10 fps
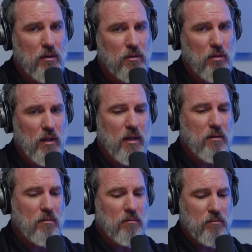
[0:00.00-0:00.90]
So like,
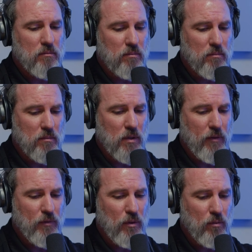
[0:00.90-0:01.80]

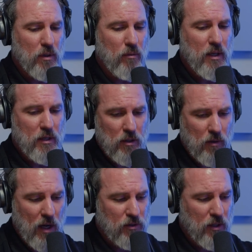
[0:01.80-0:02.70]
if you agreed and you
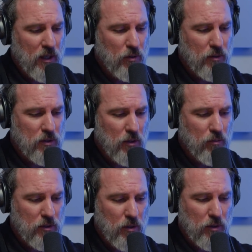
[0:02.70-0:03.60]
nod your head, you
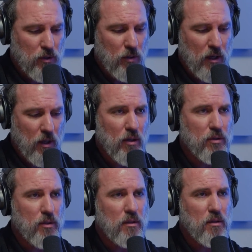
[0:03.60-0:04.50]
would trade
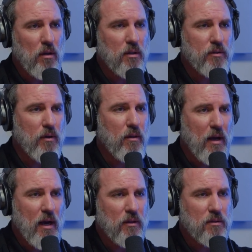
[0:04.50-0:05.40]
$100 for
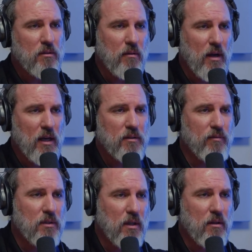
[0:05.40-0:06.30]
1,000, 1,000
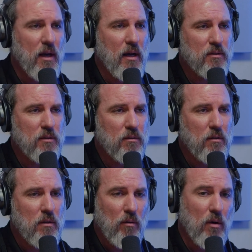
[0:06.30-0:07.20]
for 10,000,
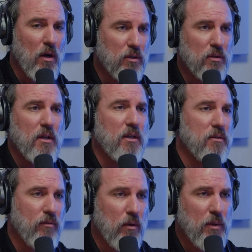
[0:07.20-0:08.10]
or
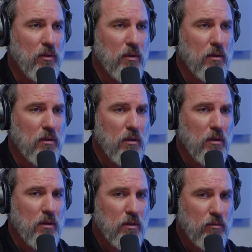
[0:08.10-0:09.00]
100,000 for $1 million.
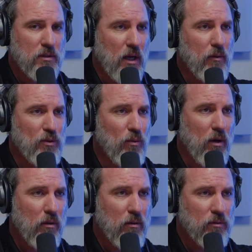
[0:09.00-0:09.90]
You would say, I would do
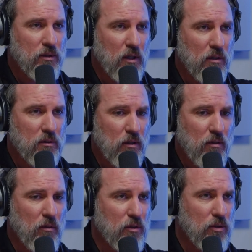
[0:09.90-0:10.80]
all of those things, and you
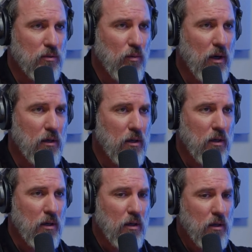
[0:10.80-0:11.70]
can only choose one.
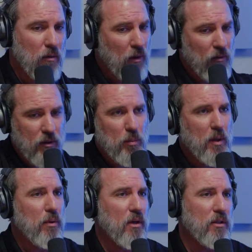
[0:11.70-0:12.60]
Wealthy
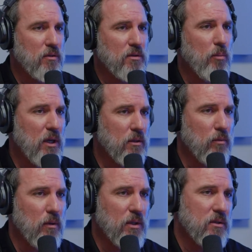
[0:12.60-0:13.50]
people are going to choose the biggest
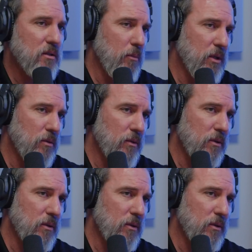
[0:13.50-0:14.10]
one because it's the biggest